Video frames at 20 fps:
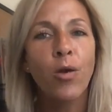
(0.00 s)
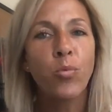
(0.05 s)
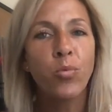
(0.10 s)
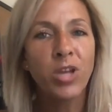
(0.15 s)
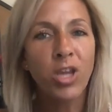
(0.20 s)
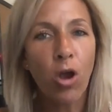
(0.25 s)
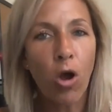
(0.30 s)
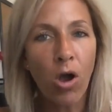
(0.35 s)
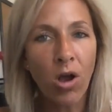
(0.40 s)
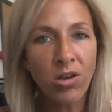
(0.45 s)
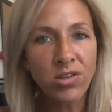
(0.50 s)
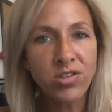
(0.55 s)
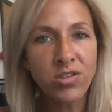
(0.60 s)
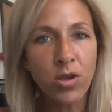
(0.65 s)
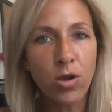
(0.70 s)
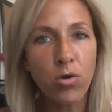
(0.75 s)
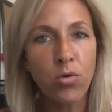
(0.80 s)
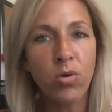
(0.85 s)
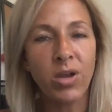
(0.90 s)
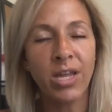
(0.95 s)
We
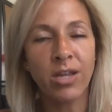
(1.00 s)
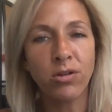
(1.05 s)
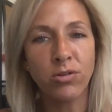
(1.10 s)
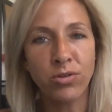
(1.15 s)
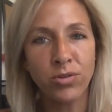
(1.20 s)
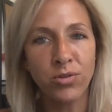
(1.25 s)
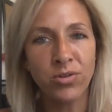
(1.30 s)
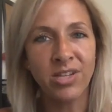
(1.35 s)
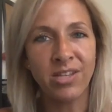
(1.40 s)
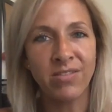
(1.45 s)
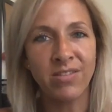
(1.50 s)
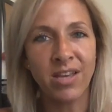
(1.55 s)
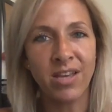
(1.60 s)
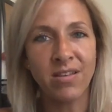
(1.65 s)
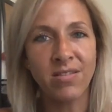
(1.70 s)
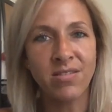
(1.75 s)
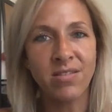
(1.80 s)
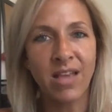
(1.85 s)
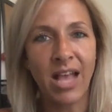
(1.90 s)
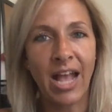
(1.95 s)
also include in
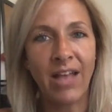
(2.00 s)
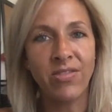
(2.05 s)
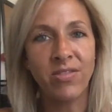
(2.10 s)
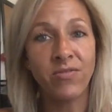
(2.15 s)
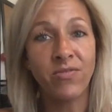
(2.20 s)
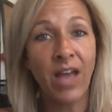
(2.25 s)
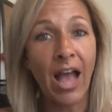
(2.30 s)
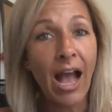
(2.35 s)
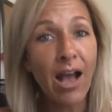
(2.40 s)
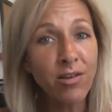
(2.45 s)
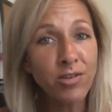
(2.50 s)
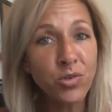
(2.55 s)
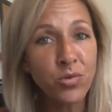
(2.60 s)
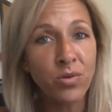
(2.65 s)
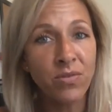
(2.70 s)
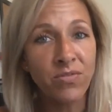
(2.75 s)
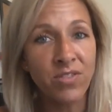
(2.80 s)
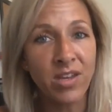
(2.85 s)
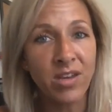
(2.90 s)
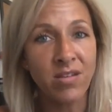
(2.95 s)
this, and the
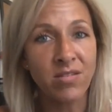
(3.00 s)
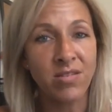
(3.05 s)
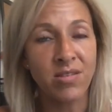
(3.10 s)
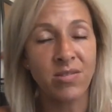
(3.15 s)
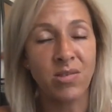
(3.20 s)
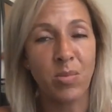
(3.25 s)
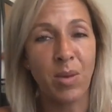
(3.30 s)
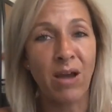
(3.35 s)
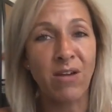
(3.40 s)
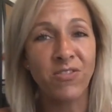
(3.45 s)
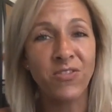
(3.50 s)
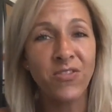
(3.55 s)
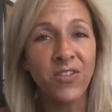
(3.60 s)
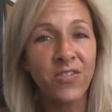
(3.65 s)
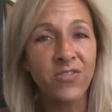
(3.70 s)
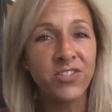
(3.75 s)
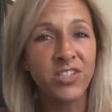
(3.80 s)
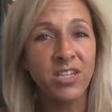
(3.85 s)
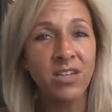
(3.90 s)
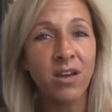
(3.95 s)
value of this is about
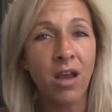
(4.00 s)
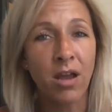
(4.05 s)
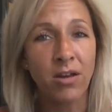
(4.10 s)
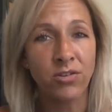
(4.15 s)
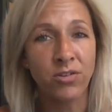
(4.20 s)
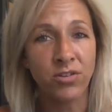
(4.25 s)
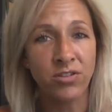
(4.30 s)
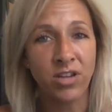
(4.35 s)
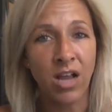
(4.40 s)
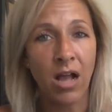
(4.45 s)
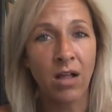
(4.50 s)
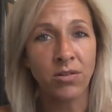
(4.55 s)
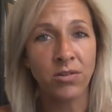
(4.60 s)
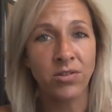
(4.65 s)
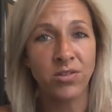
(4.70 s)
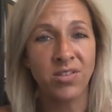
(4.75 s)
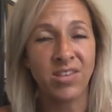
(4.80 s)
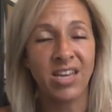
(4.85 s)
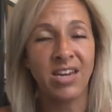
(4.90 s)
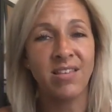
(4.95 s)
fifteen hundred
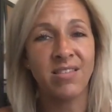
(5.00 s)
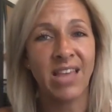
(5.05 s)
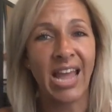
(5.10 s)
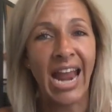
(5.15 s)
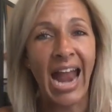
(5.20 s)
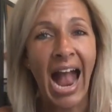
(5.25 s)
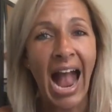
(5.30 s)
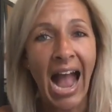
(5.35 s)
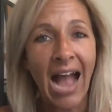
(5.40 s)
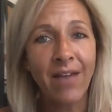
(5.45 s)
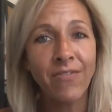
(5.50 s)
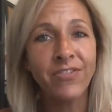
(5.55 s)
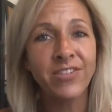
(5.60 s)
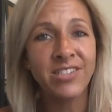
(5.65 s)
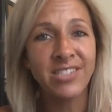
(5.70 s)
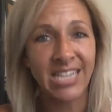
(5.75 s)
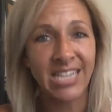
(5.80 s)
dollars. It is a half a